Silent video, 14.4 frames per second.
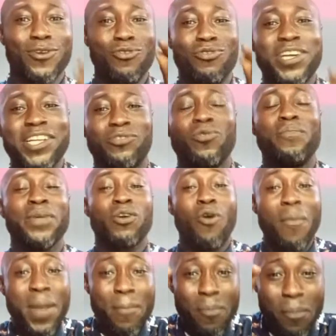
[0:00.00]
you need to
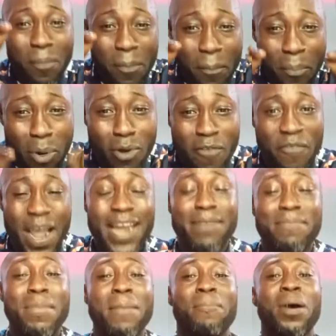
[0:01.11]
become a bona
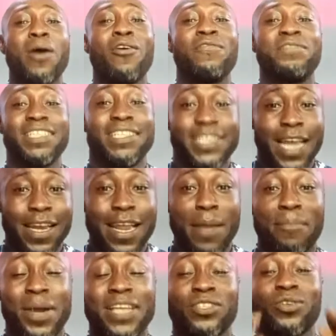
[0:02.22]
fide member of this
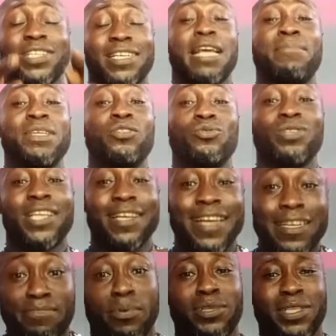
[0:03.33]
channel by subscribing to the
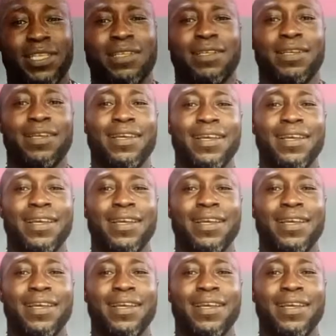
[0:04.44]
red button